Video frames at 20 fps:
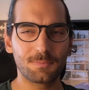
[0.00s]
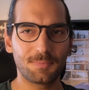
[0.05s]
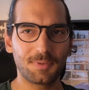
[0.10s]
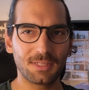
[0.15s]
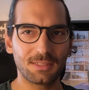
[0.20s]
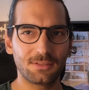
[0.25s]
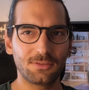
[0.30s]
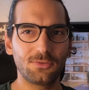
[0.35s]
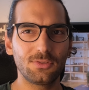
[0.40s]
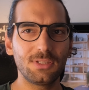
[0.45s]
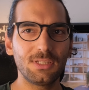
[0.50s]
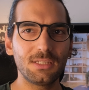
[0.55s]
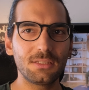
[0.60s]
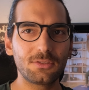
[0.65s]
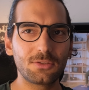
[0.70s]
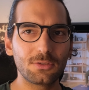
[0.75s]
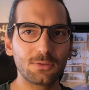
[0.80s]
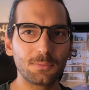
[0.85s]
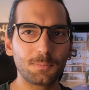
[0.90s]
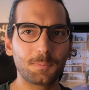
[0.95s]
but you need
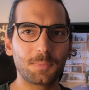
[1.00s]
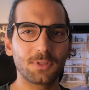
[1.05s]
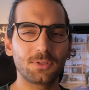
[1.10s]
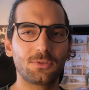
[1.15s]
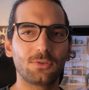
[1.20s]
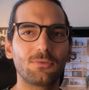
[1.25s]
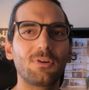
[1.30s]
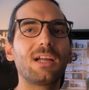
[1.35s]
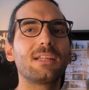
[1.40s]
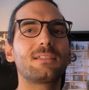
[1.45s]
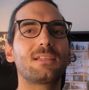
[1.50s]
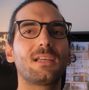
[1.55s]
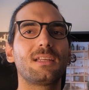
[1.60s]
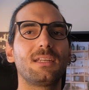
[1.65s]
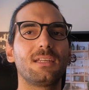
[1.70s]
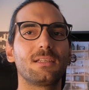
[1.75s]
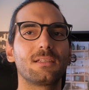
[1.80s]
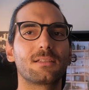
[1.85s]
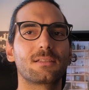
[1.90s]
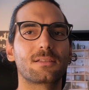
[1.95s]
to put the right settings.